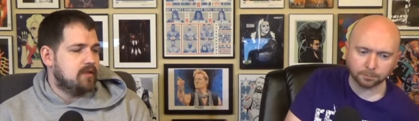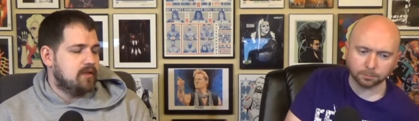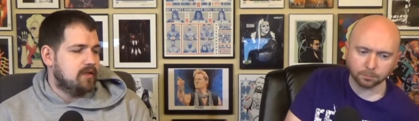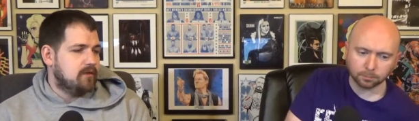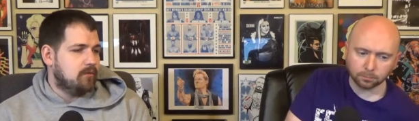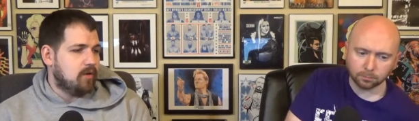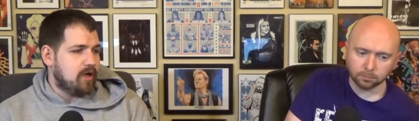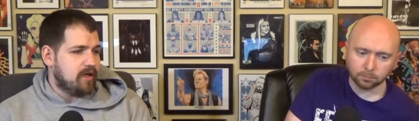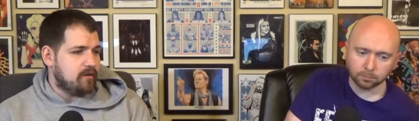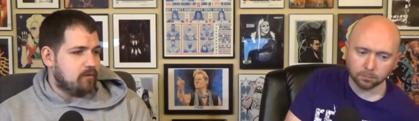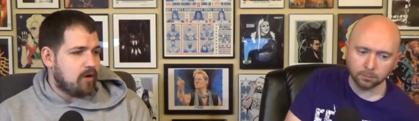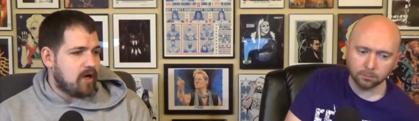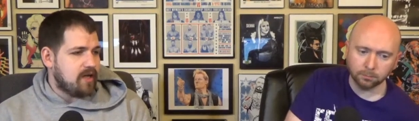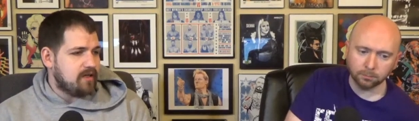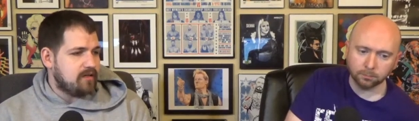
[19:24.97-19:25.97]
Speaker 1: why
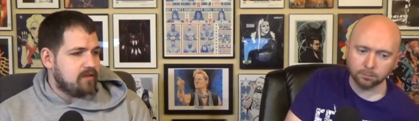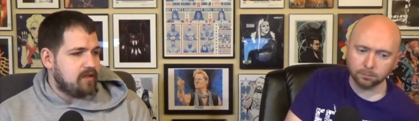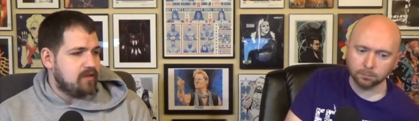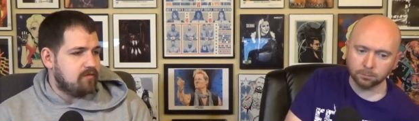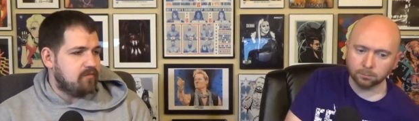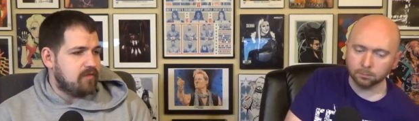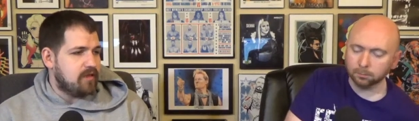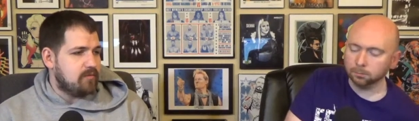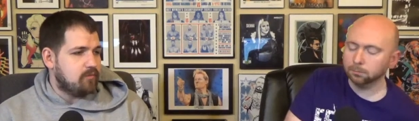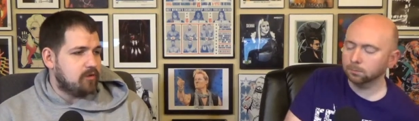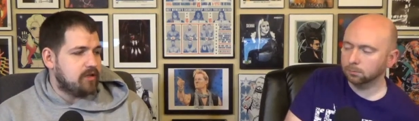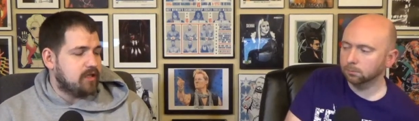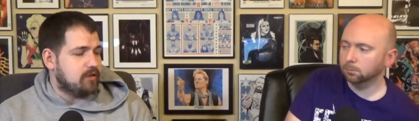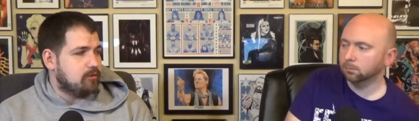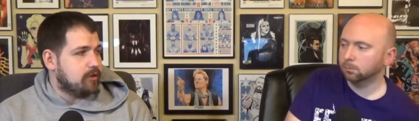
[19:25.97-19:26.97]
why give them what
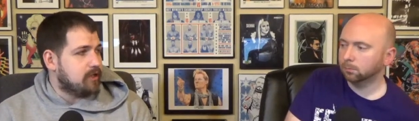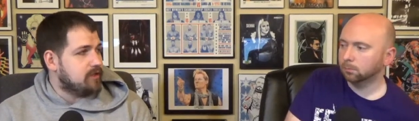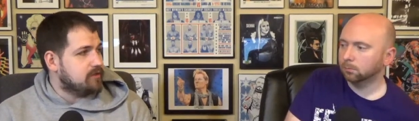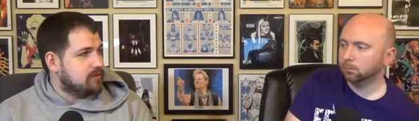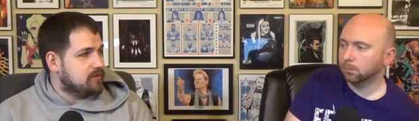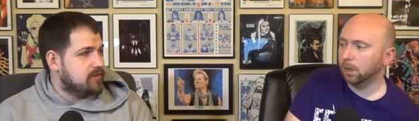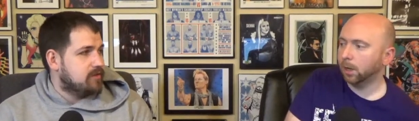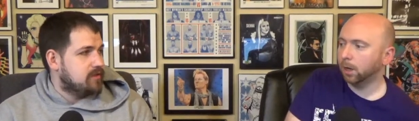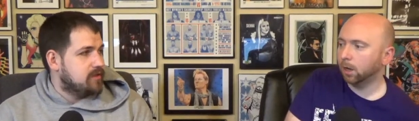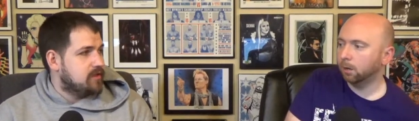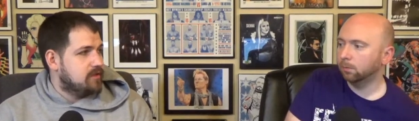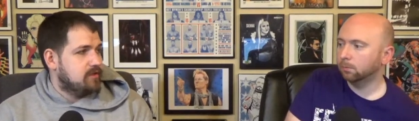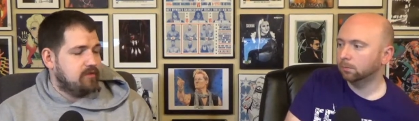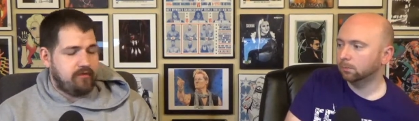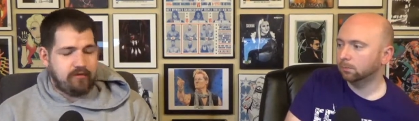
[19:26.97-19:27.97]
they mm-hmm. want? Yeah.
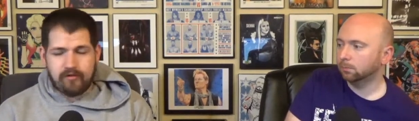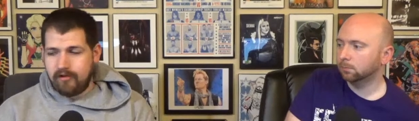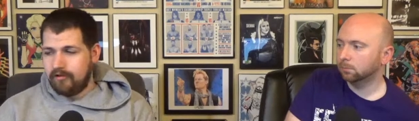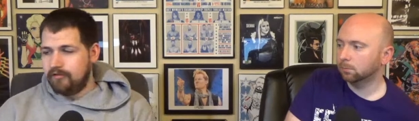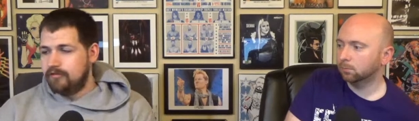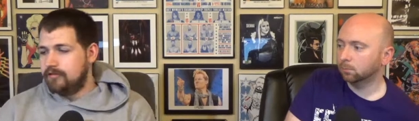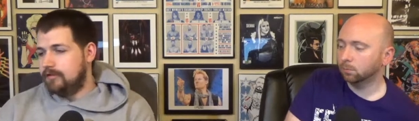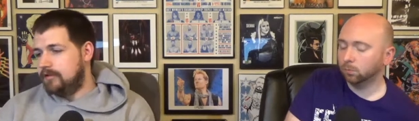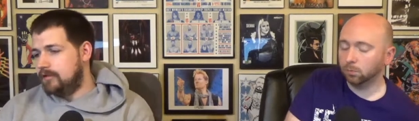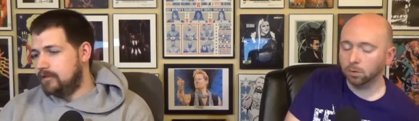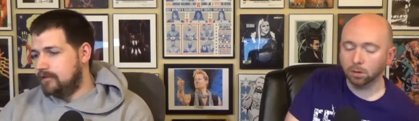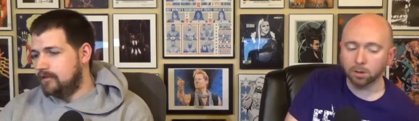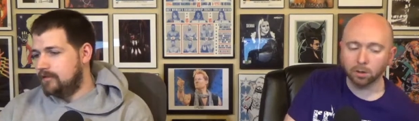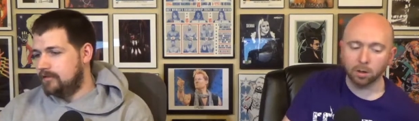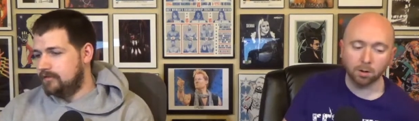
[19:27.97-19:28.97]
So.
Speaker 2: Uh,
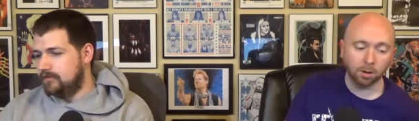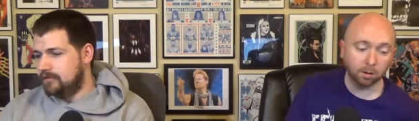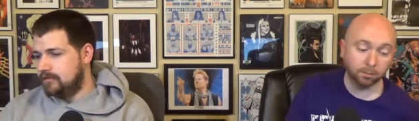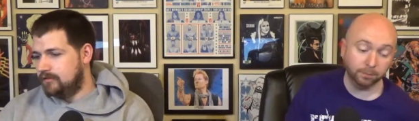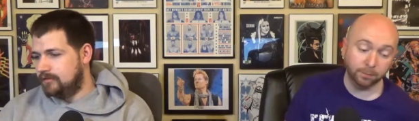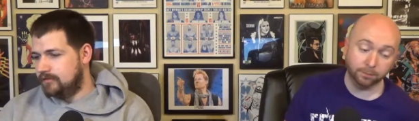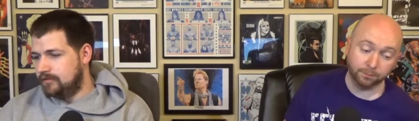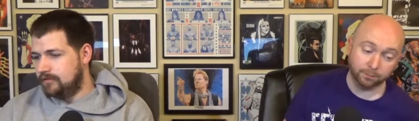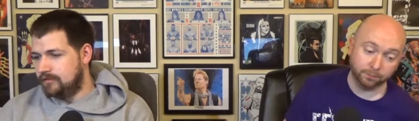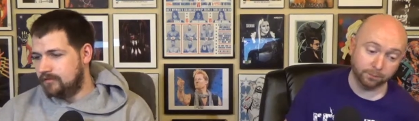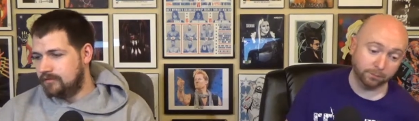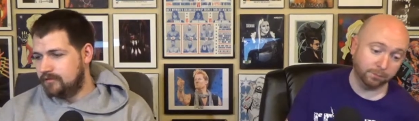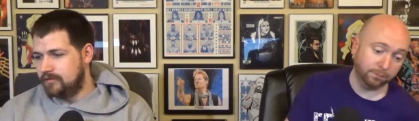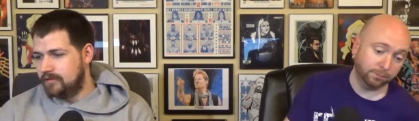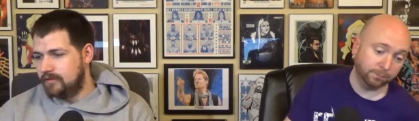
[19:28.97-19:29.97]
I,
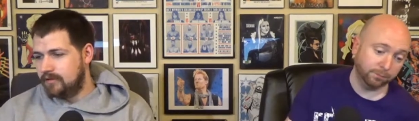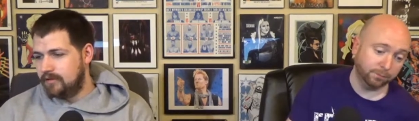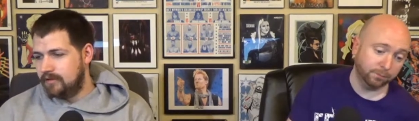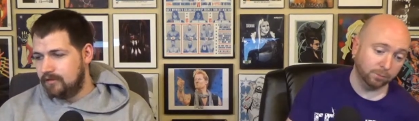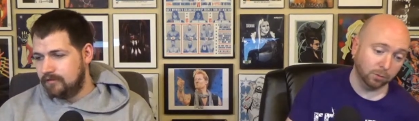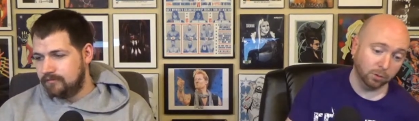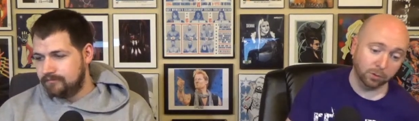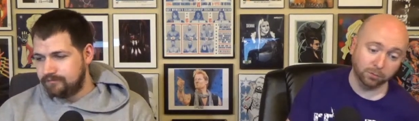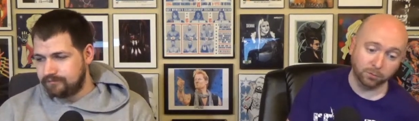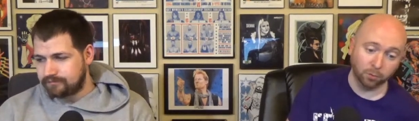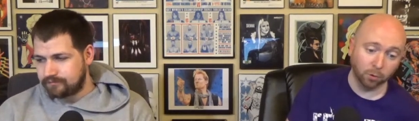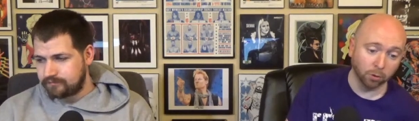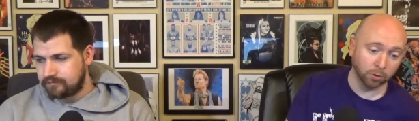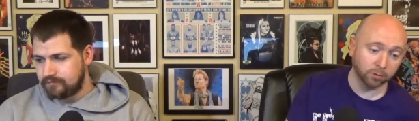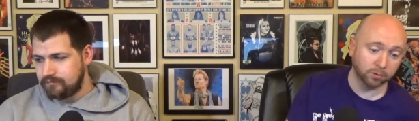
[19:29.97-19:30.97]
looking
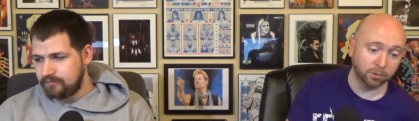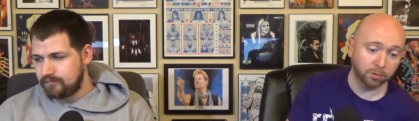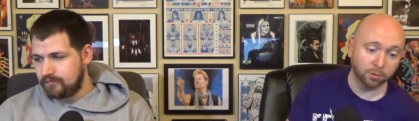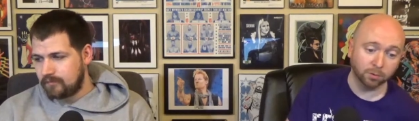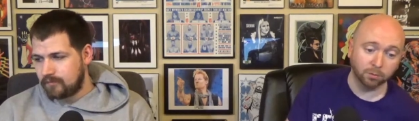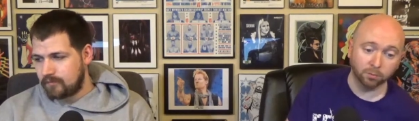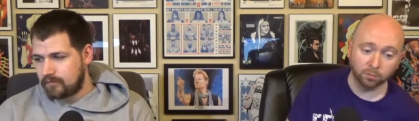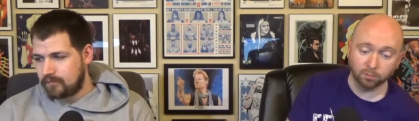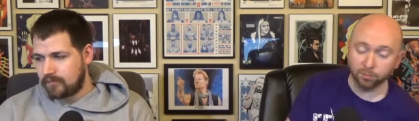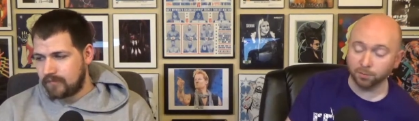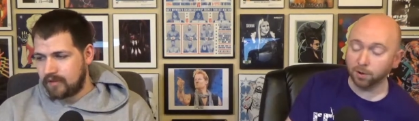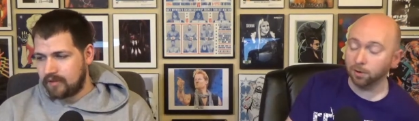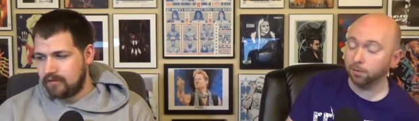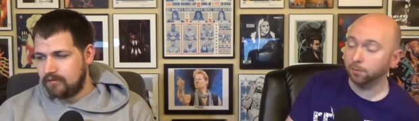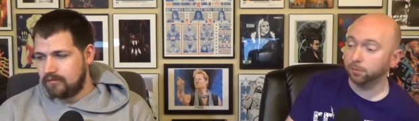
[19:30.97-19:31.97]
forward to the
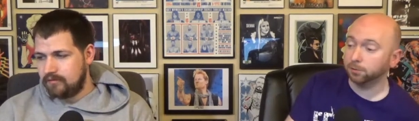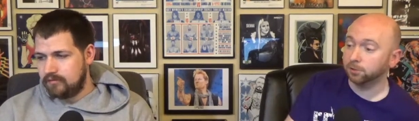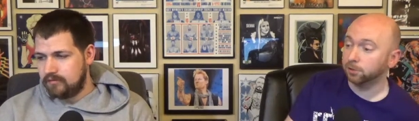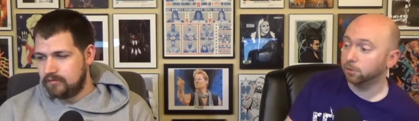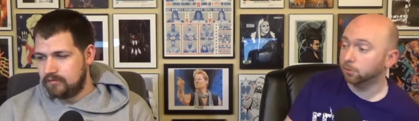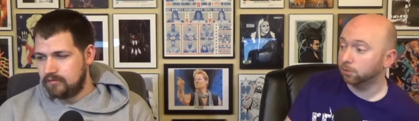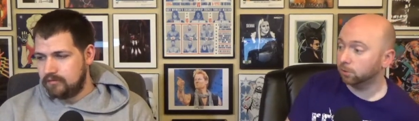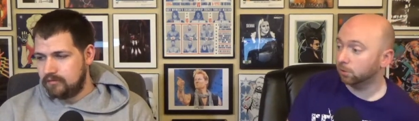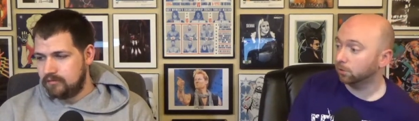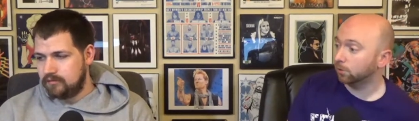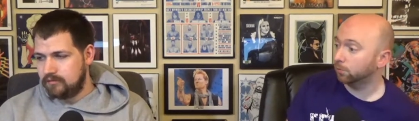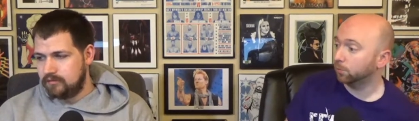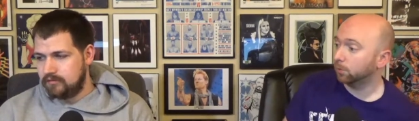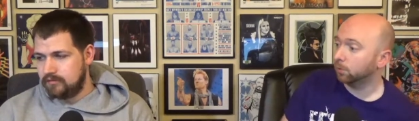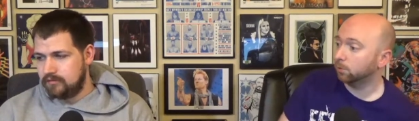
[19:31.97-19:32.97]
revival versus the Usos
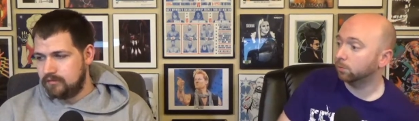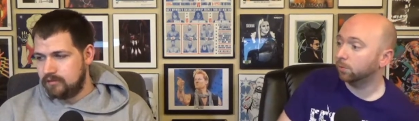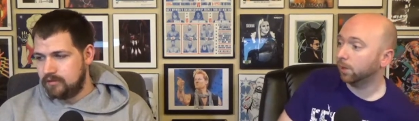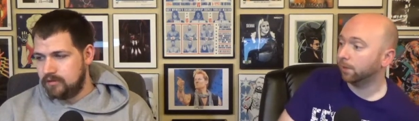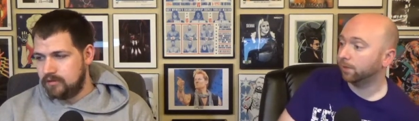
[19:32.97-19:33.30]
if we do get